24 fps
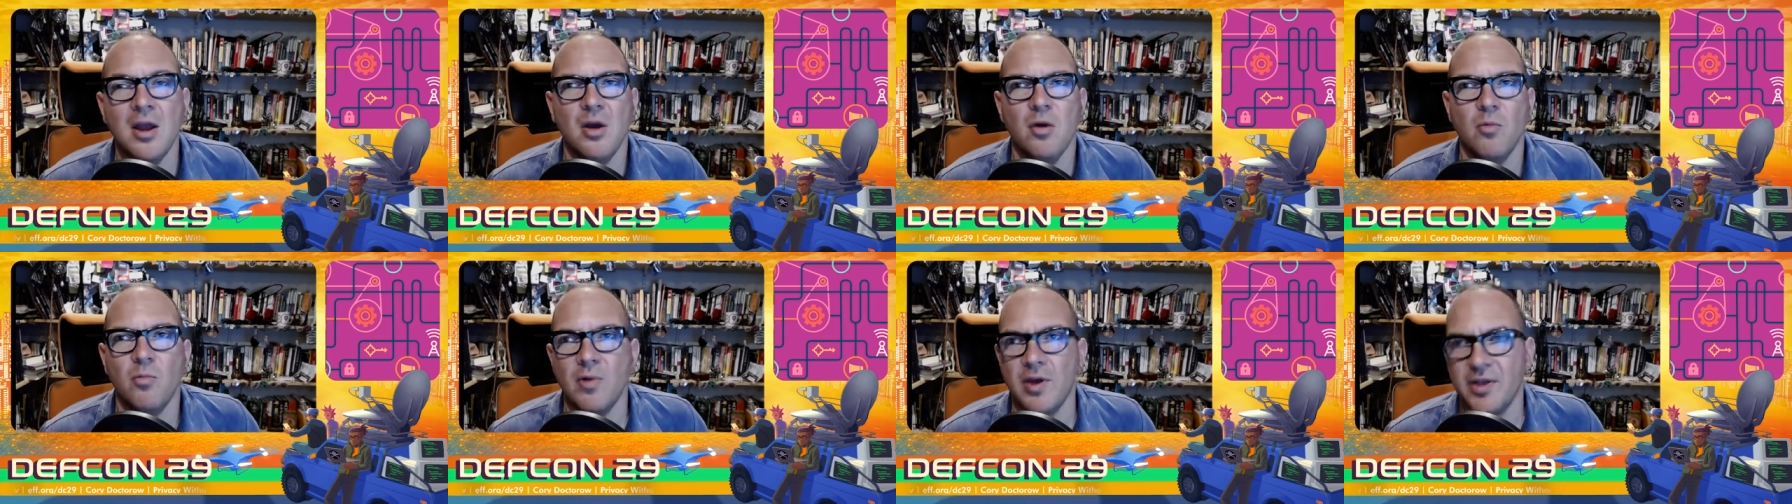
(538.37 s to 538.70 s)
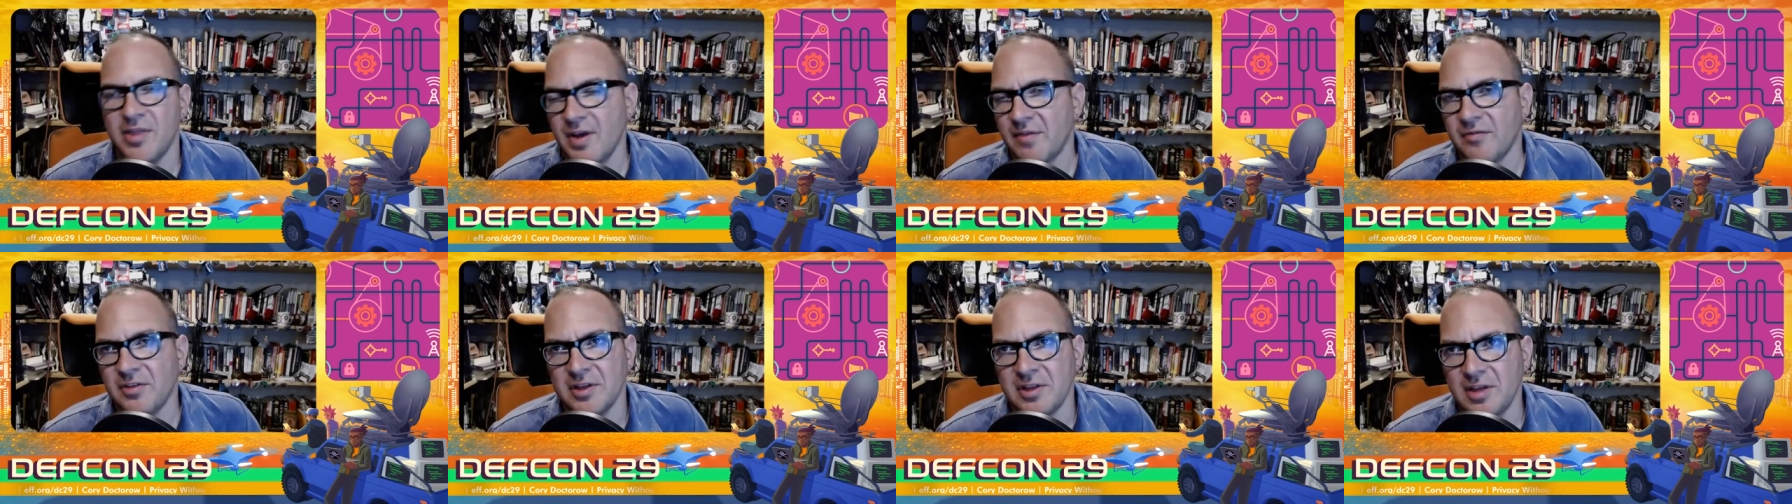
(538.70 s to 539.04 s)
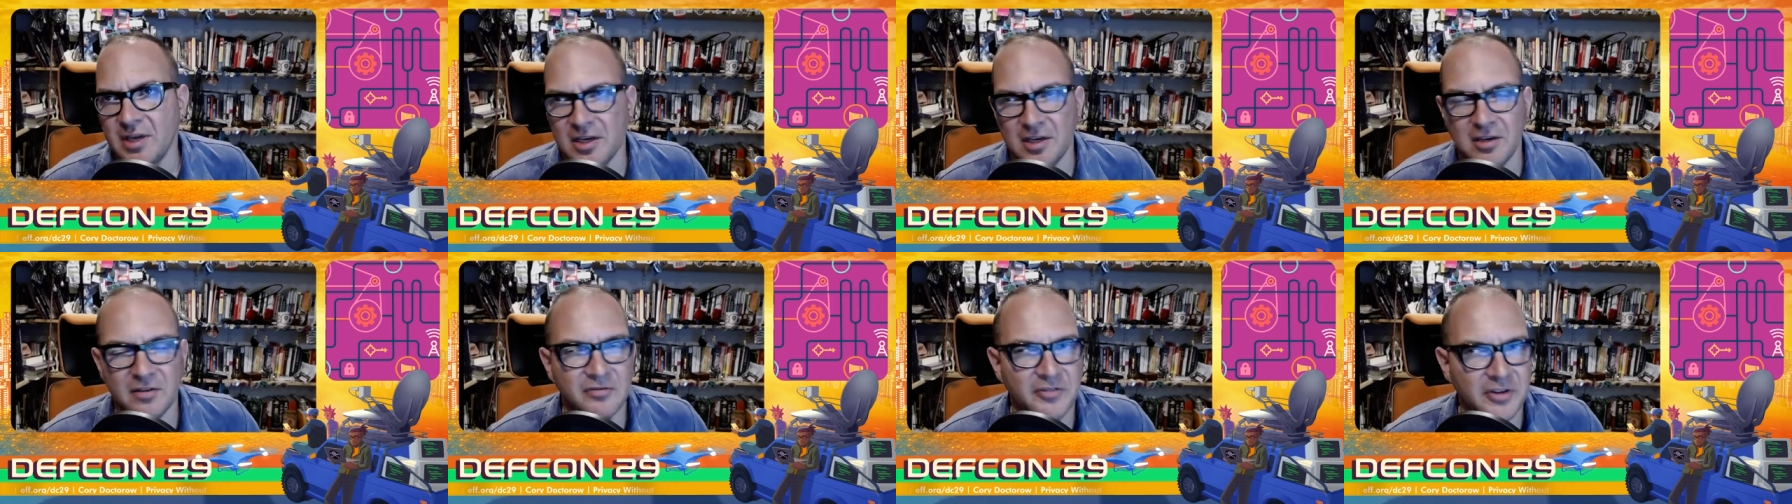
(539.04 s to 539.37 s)
with everything
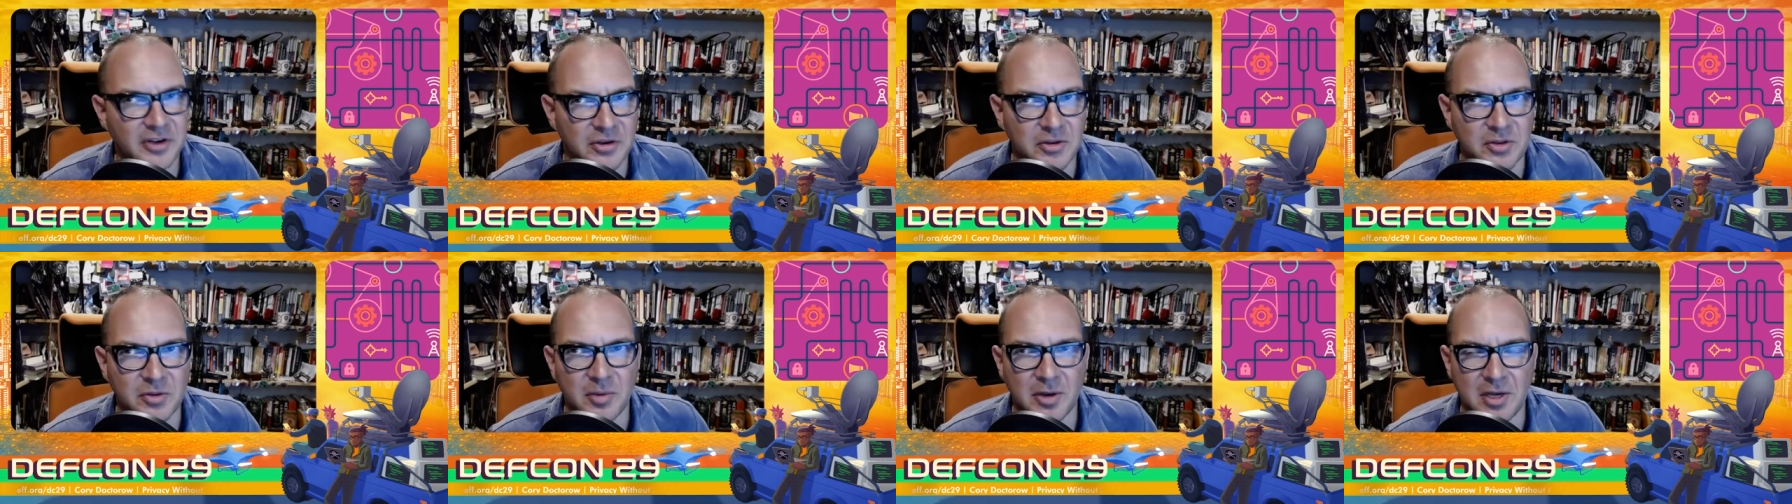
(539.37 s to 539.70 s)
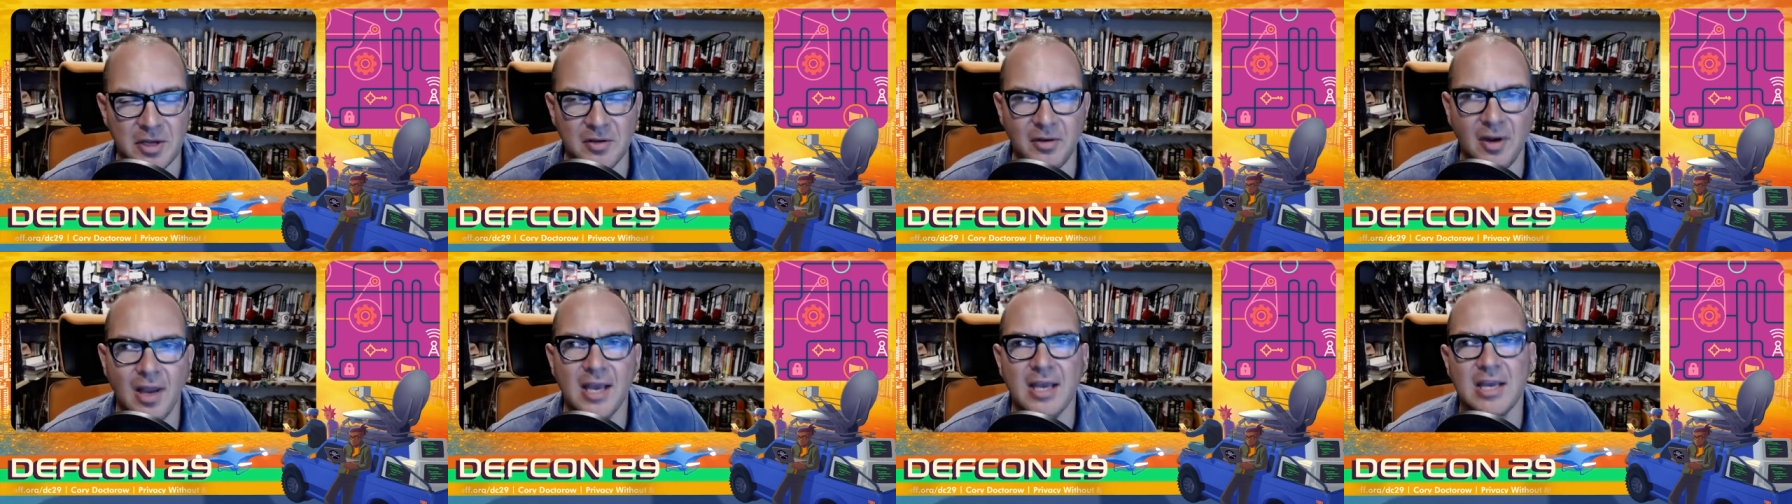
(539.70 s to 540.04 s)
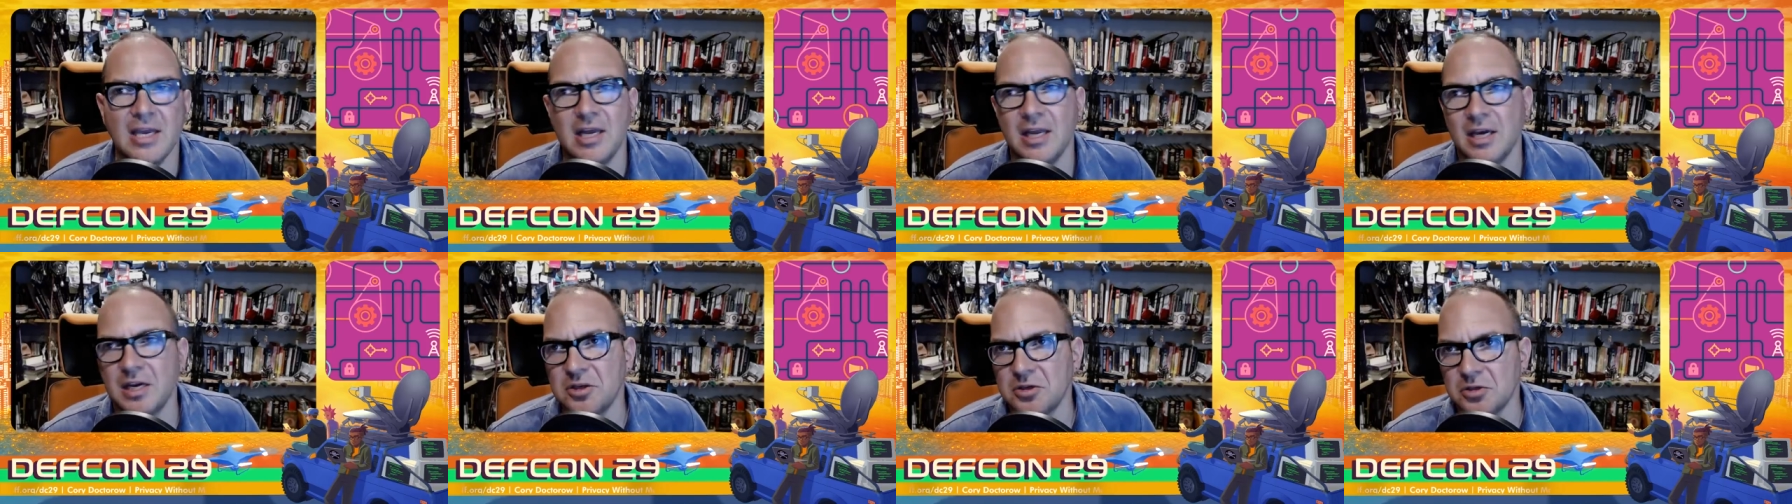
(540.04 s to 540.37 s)
configured the way you like
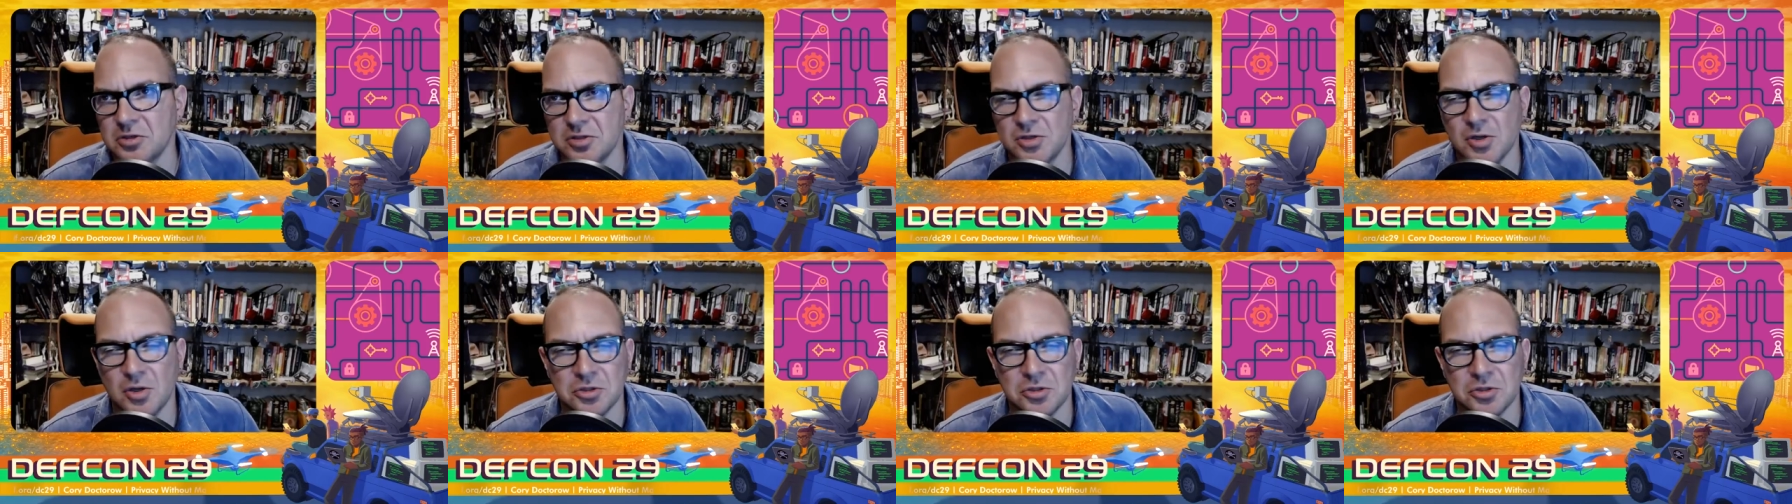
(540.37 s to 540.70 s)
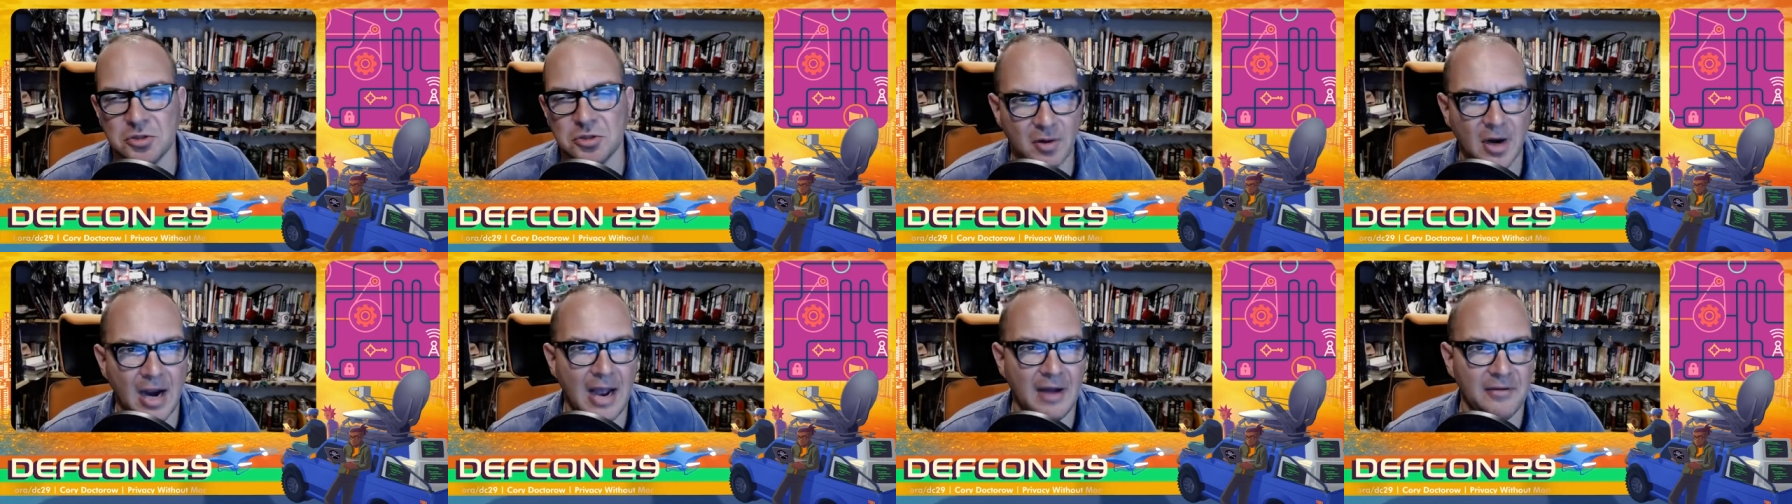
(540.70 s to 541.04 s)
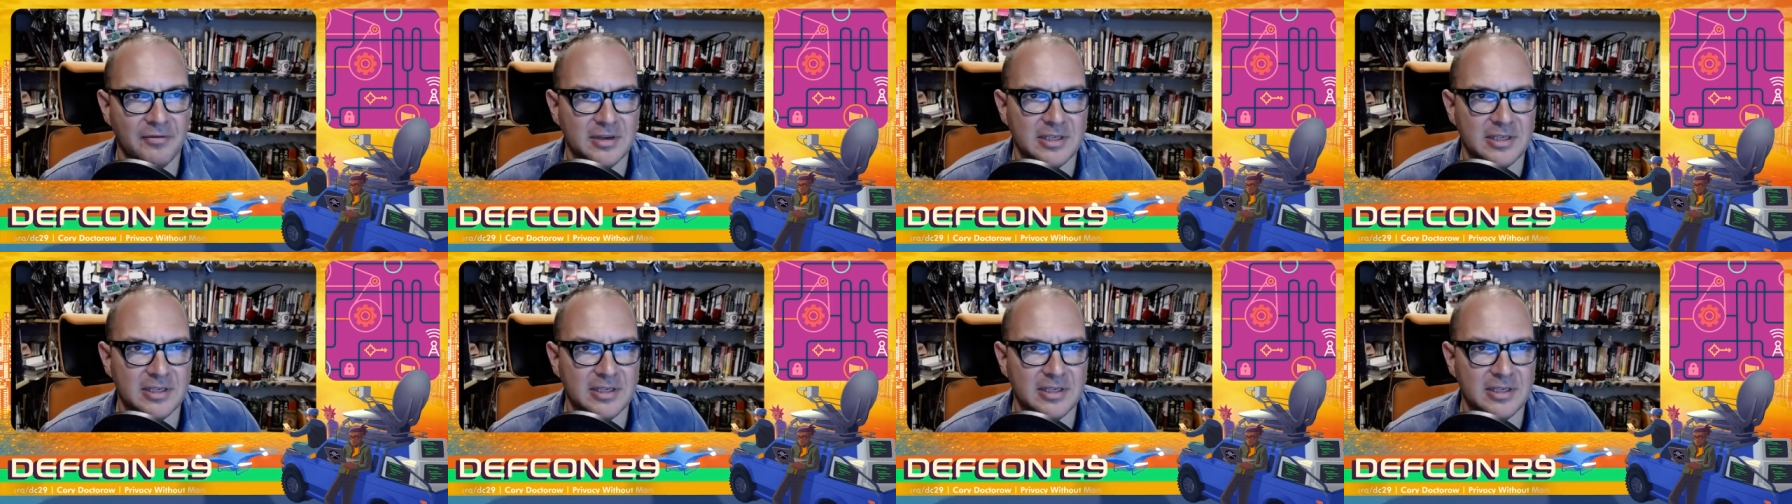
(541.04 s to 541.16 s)
it and your social graph